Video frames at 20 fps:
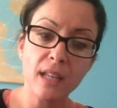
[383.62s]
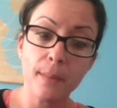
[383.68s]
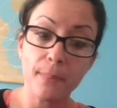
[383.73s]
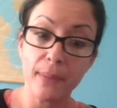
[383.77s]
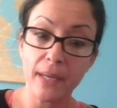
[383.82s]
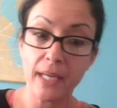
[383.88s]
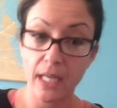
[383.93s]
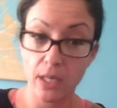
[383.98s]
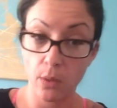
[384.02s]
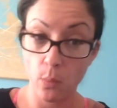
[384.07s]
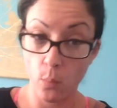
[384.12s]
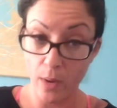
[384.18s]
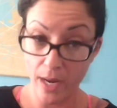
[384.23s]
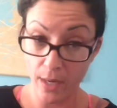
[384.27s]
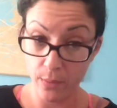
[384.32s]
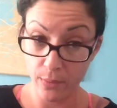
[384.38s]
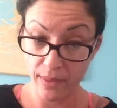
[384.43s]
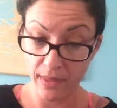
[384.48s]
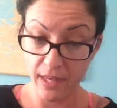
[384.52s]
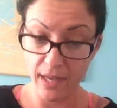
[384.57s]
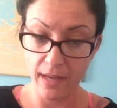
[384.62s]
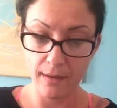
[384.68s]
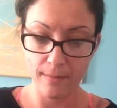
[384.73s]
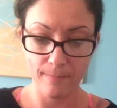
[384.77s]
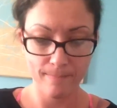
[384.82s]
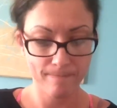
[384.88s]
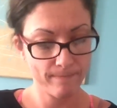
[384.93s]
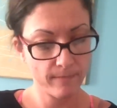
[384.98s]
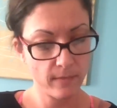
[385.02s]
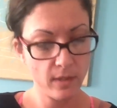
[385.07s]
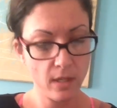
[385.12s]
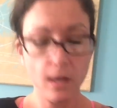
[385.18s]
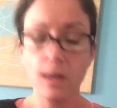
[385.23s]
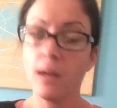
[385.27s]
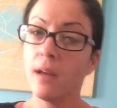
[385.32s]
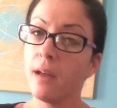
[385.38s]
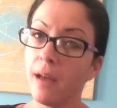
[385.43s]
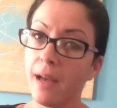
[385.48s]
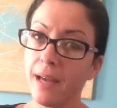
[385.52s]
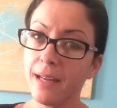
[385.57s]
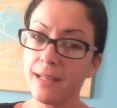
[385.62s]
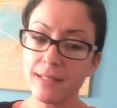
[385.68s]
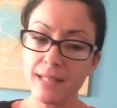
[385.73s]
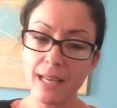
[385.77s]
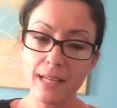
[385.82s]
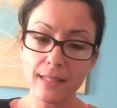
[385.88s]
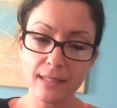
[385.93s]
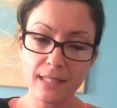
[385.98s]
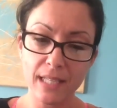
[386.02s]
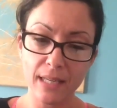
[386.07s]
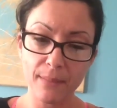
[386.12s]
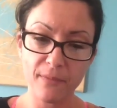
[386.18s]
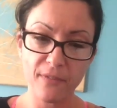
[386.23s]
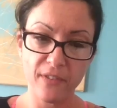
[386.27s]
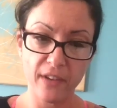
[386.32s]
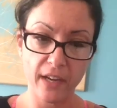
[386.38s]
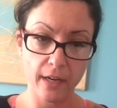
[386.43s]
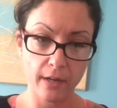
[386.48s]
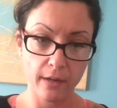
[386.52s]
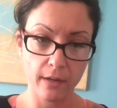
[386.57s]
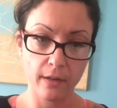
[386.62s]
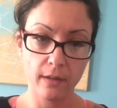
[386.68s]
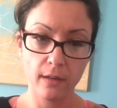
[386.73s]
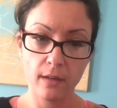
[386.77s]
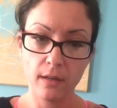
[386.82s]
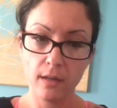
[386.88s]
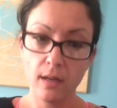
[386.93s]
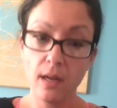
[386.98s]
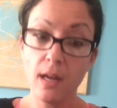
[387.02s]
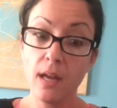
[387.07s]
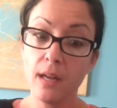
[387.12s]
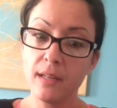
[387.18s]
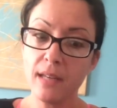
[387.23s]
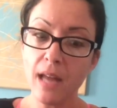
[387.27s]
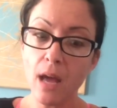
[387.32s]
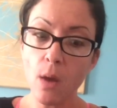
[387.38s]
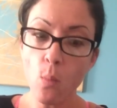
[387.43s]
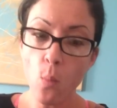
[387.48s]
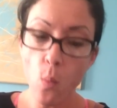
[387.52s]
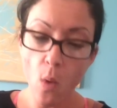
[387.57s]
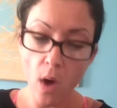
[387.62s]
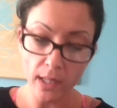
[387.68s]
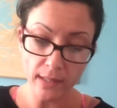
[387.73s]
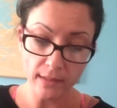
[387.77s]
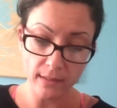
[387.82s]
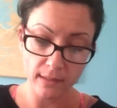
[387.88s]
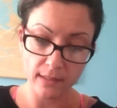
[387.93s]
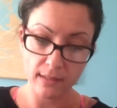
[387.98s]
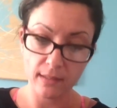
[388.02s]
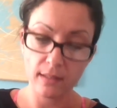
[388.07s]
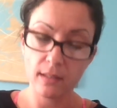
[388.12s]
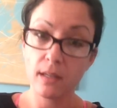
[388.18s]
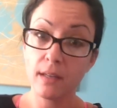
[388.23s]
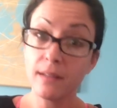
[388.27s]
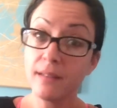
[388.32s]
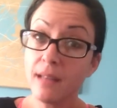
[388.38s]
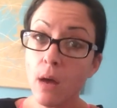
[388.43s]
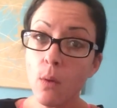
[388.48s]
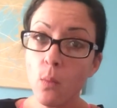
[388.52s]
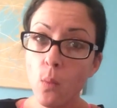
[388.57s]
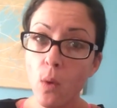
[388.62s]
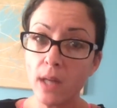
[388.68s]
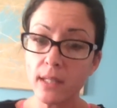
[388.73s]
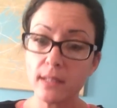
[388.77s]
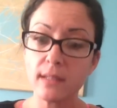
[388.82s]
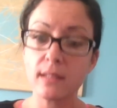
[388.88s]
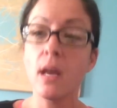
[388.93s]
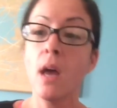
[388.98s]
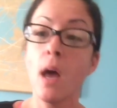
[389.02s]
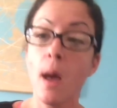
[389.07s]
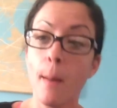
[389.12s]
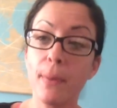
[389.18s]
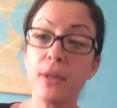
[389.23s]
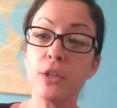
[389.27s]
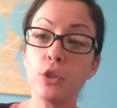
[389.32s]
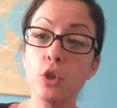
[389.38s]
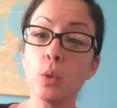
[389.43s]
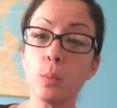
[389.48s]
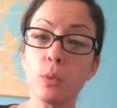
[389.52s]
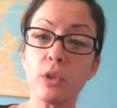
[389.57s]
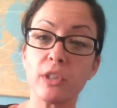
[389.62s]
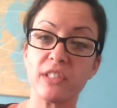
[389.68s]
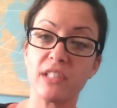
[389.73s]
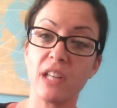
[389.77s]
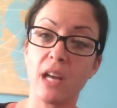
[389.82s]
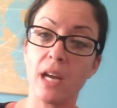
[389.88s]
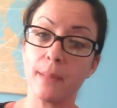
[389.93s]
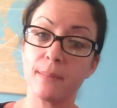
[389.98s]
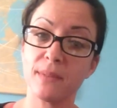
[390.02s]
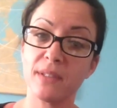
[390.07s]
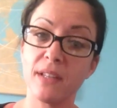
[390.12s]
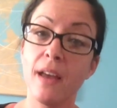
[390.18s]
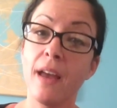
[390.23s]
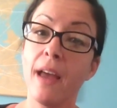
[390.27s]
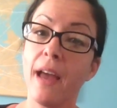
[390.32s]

up and get away with it. How does that seem fair? Not once, but numerous times.